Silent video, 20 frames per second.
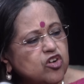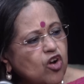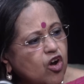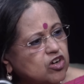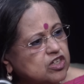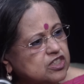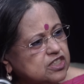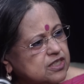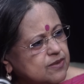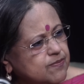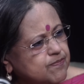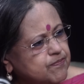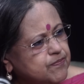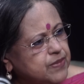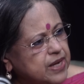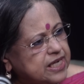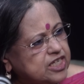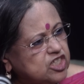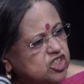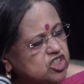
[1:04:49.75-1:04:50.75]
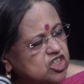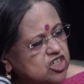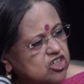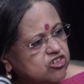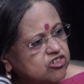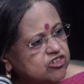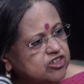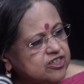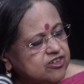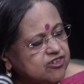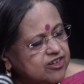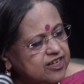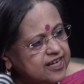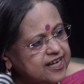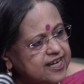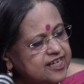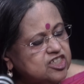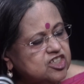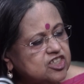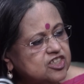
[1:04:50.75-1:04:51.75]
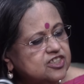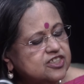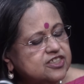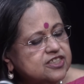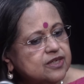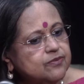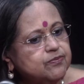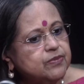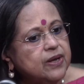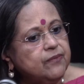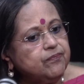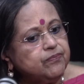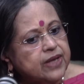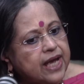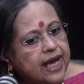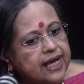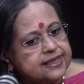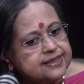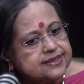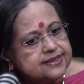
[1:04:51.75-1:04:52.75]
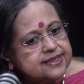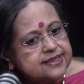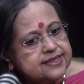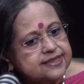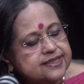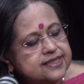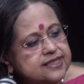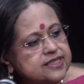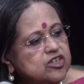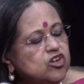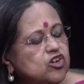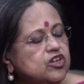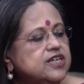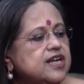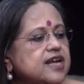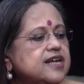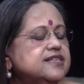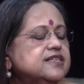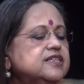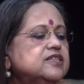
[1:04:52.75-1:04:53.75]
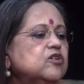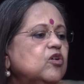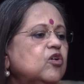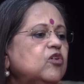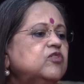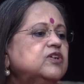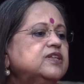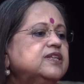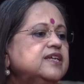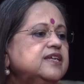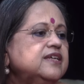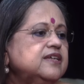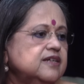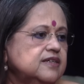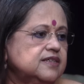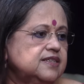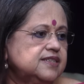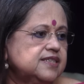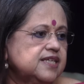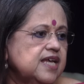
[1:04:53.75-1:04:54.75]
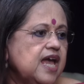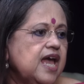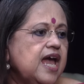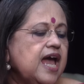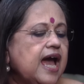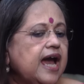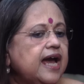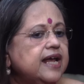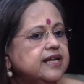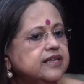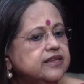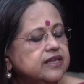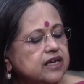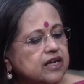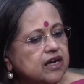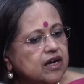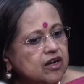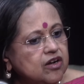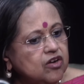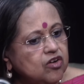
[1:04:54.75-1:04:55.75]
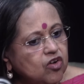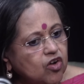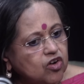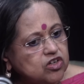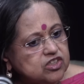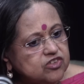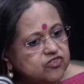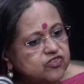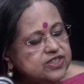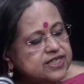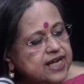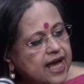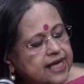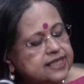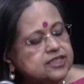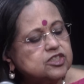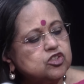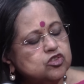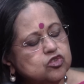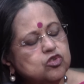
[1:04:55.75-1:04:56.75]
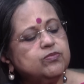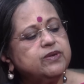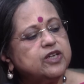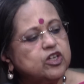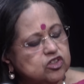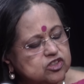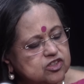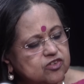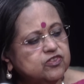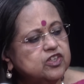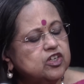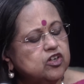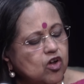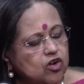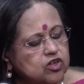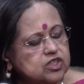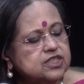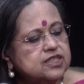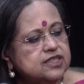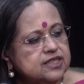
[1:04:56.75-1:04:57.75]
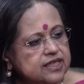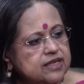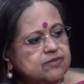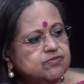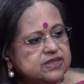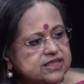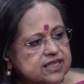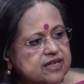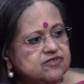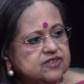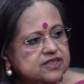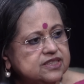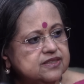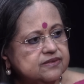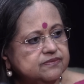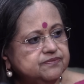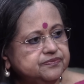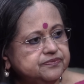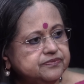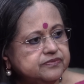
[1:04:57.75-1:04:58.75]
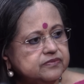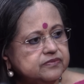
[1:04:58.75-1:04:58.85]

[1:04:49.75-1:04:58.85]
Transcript: doctor patient relationship has deteriorated over the years. And I think a lot of it has to do because of the doctor themselves.